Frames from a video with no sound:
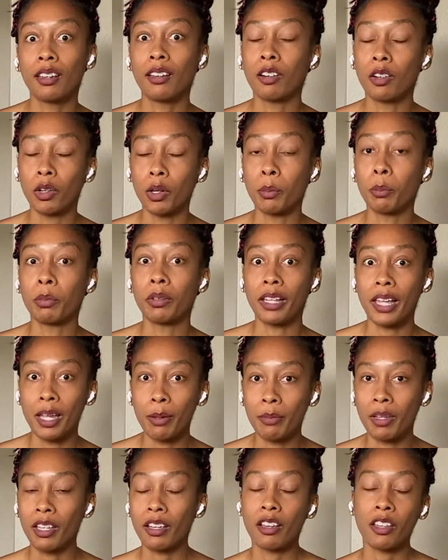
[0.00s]
or
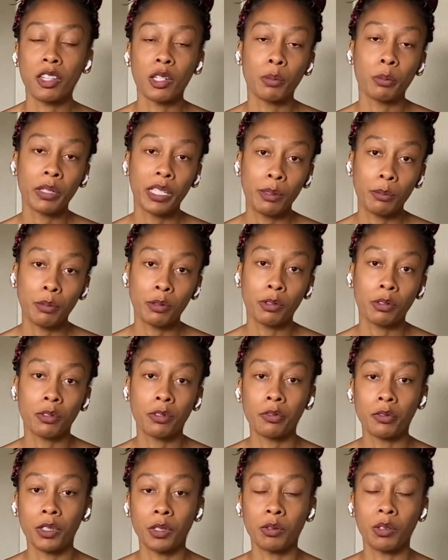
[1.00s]
blaming other people
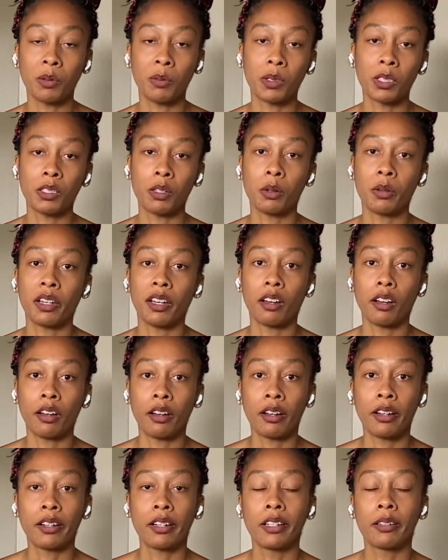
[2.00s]
for what was going
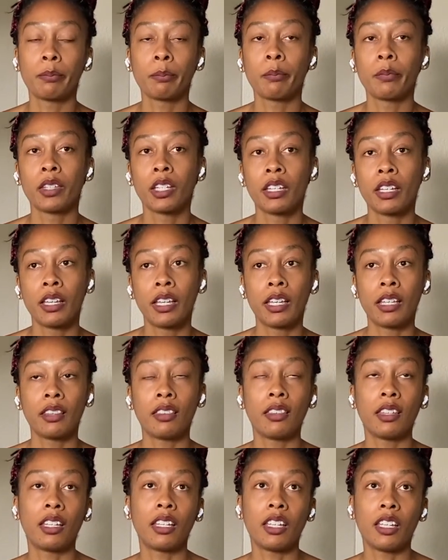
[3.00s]
on.
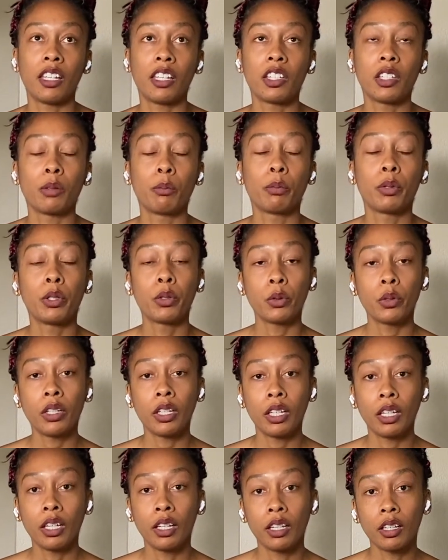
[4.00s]
The
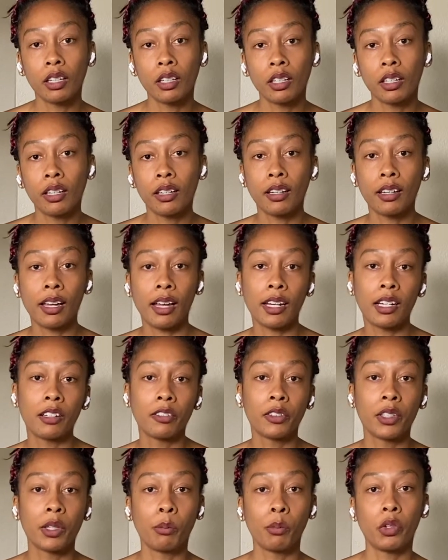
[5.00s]
computing kind of
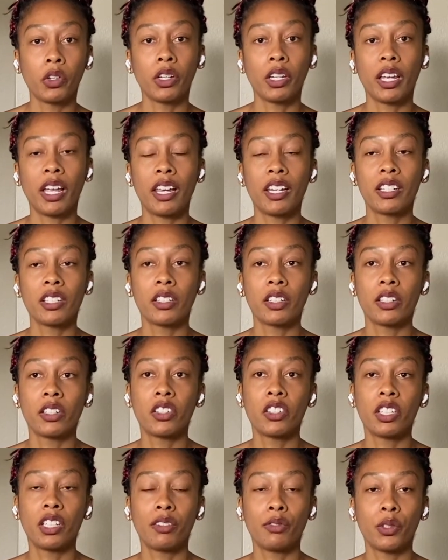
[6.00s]
communication,
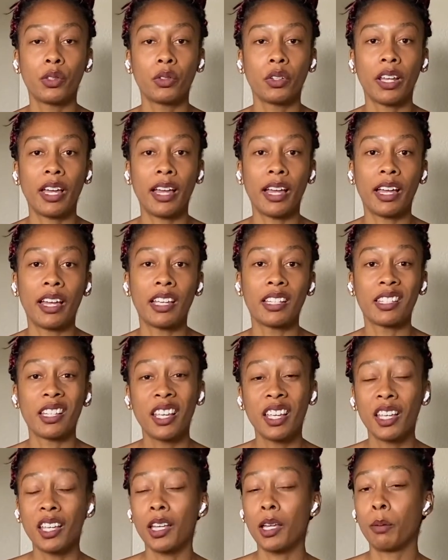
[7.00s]
she viewed as
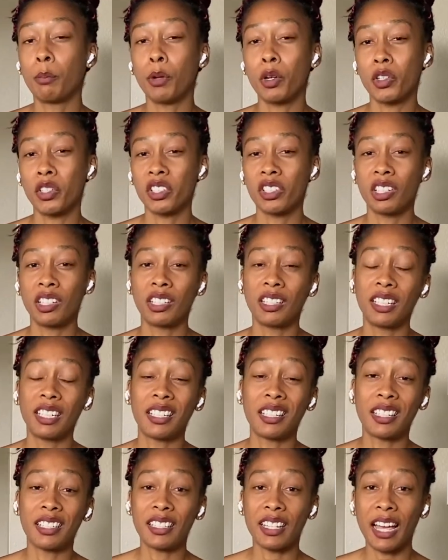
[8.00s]
emotionally
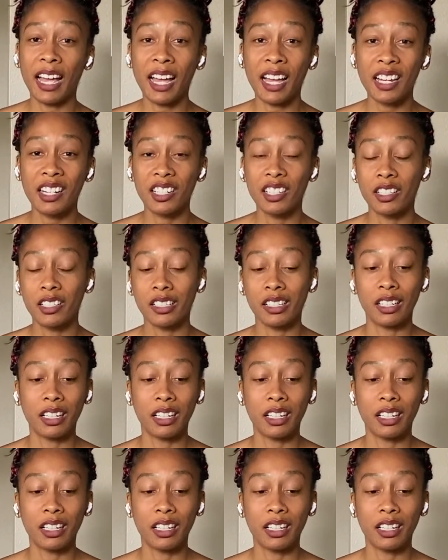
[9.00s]
detached,